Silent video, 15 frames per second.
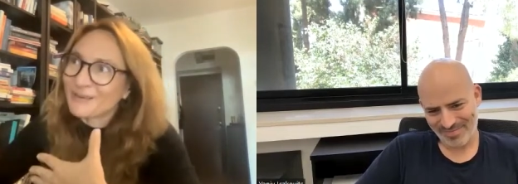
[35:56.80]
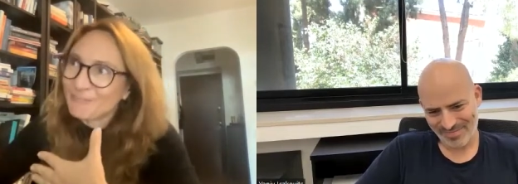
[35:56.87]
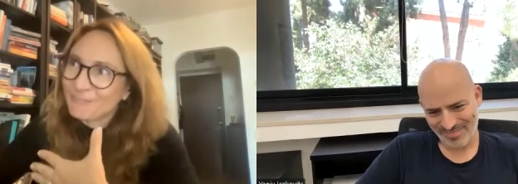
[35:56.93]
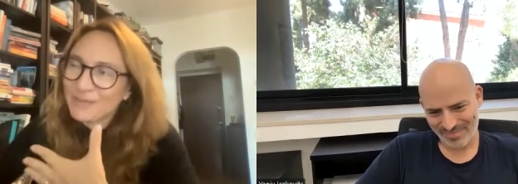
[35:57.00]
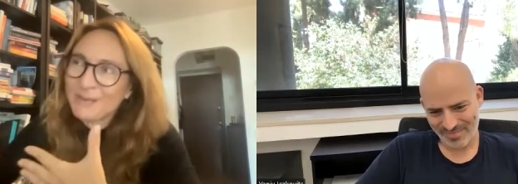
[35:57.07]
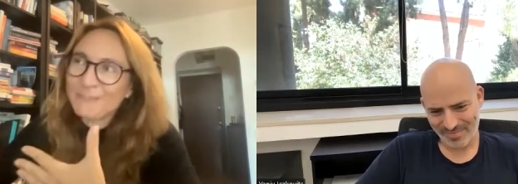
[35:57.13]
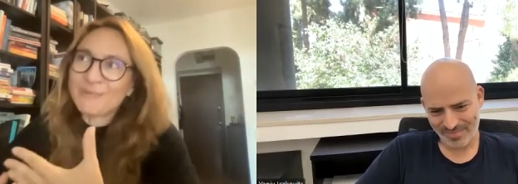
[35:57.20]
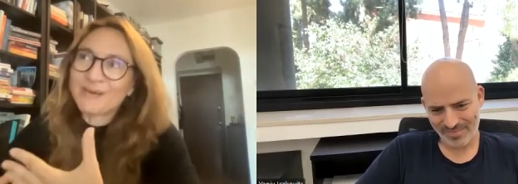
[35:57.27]

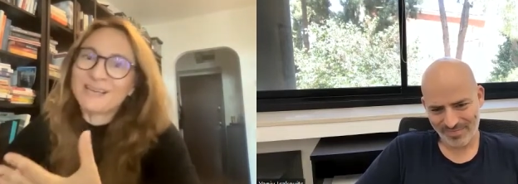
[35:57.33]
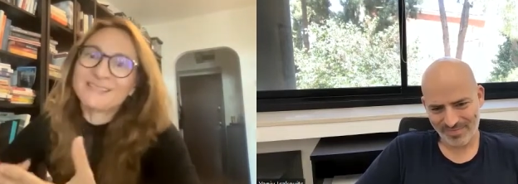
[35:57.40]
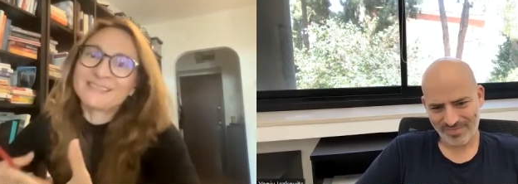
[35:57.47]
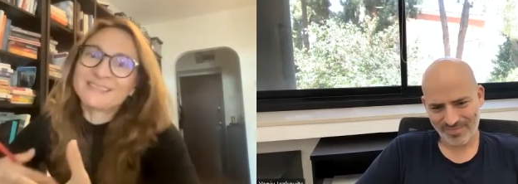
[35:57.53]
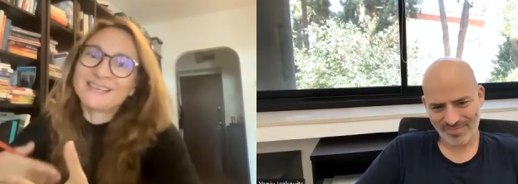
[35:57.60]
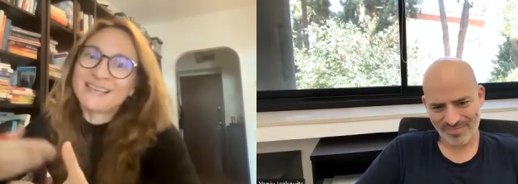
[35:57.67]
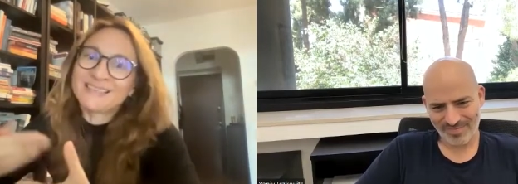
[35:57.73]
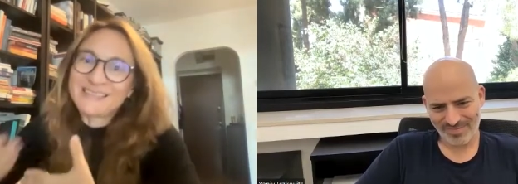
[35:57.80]
Speaker 1: people
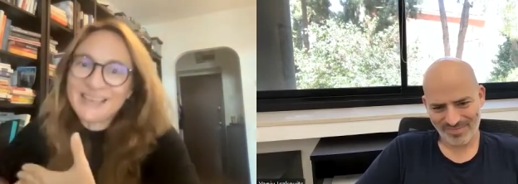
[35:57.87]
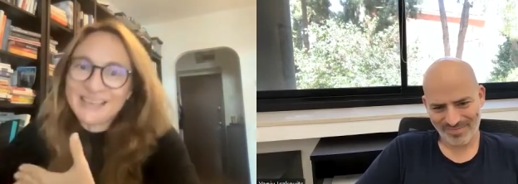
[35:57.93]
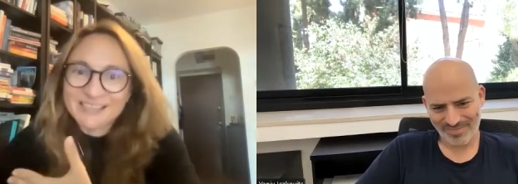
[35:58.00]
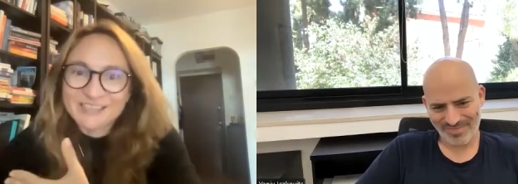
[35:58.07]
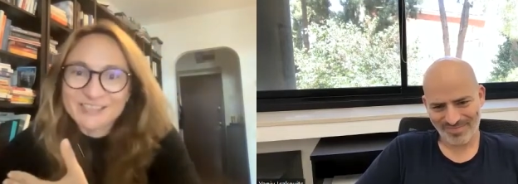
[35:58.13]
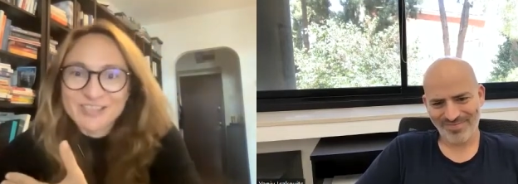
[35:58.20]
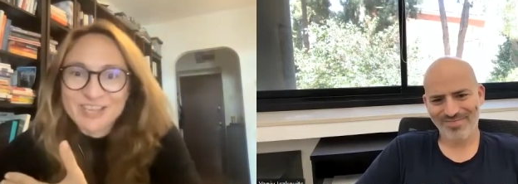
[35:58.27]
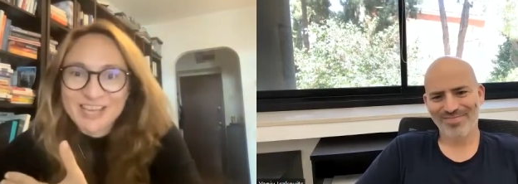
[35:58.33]
a
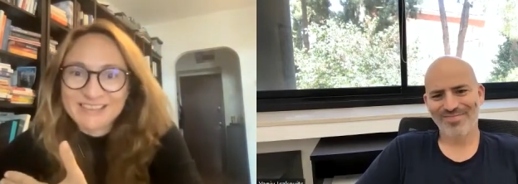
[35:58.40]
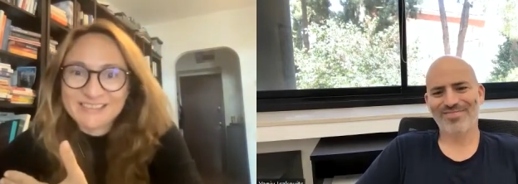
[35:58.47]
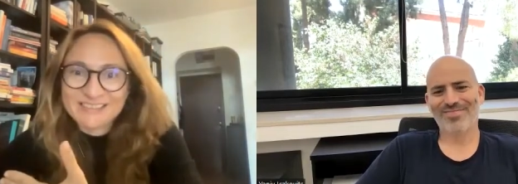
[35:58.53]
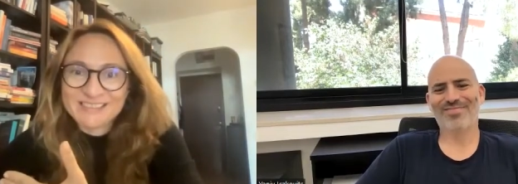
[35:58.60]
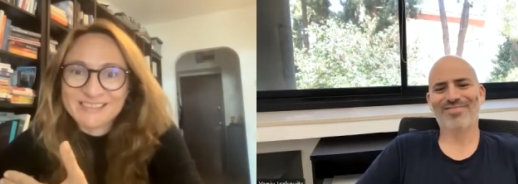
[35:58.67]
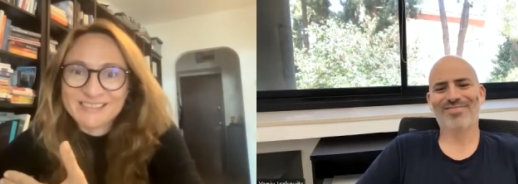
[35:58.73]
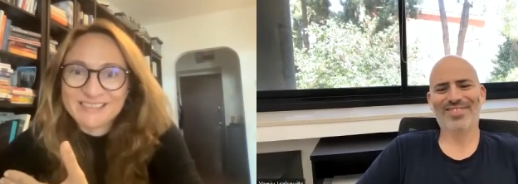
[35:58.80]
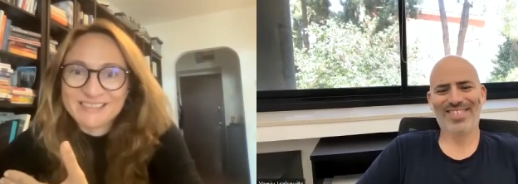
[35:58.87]
second
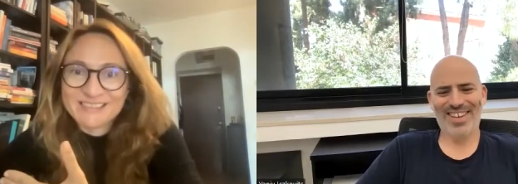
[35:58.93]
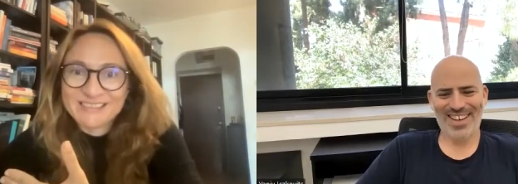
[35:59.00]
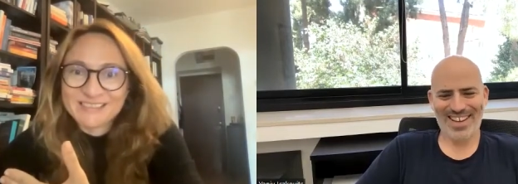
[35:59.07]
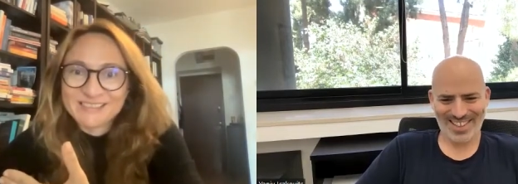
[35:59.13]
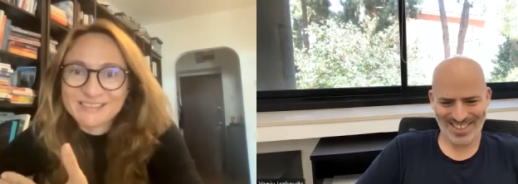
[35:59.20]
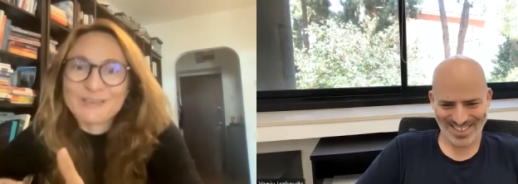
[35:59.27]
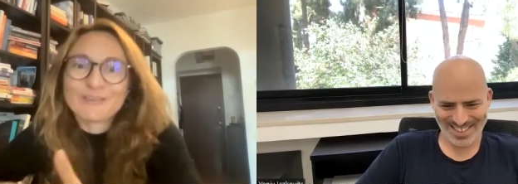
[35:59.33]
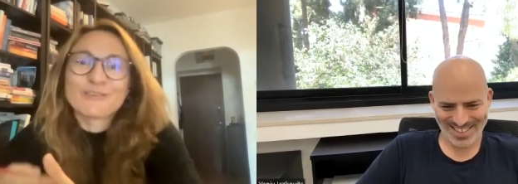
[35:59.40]
chance.
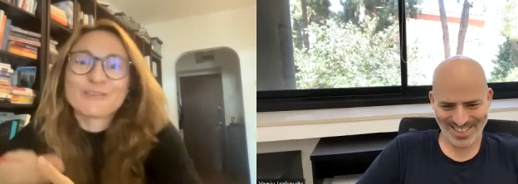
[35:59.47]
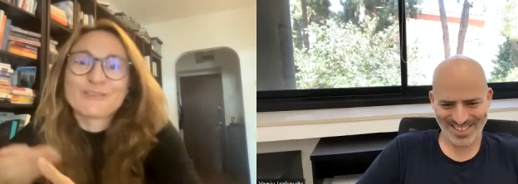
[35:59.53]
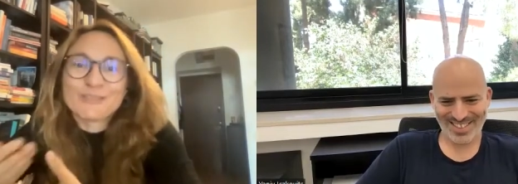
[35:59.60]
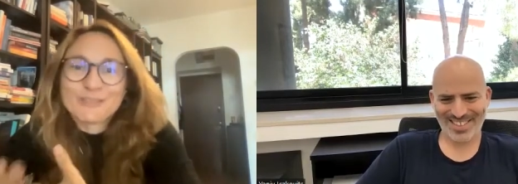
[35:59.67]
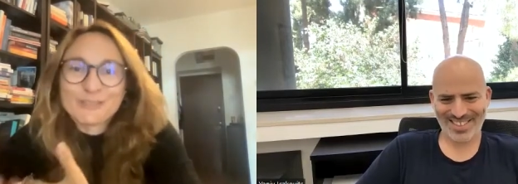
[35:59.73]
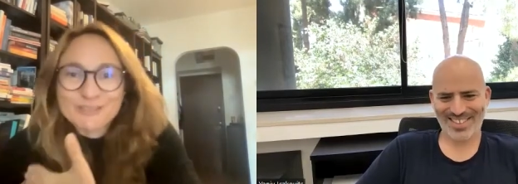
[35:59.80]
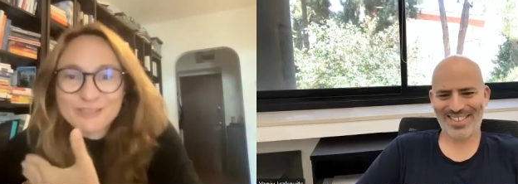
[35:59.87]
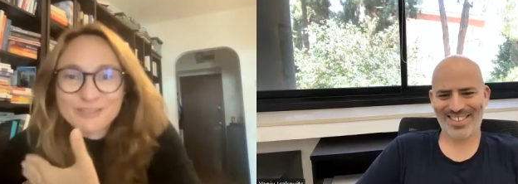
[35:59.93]
Yes. So you,
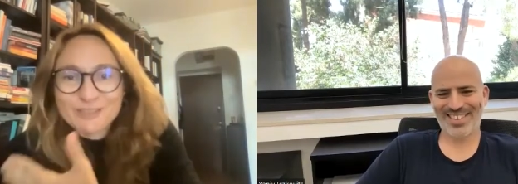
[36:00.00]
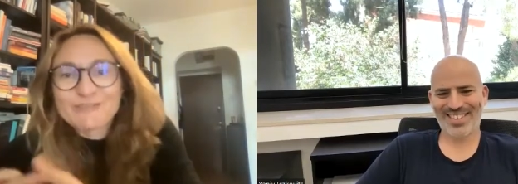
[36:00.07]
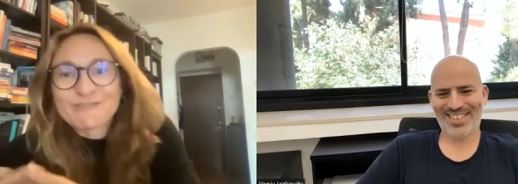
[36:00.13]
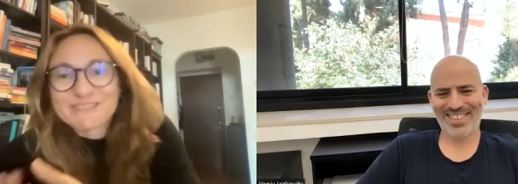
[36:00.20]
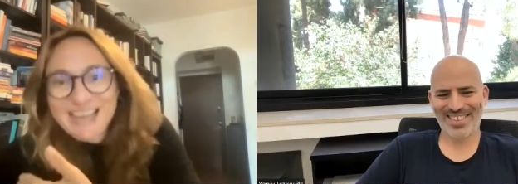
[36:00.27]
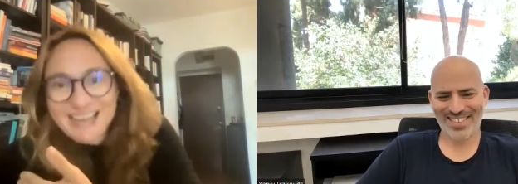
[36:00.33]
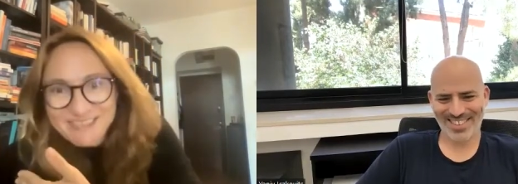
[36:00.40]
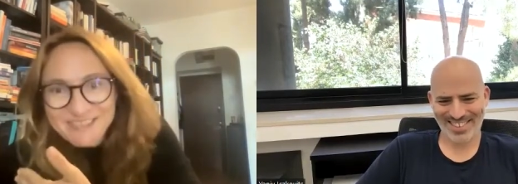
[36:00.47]
you
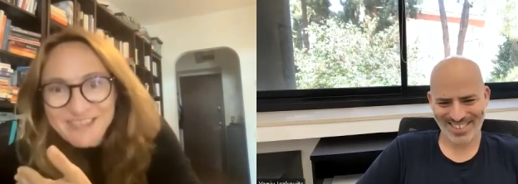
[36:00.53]
you've done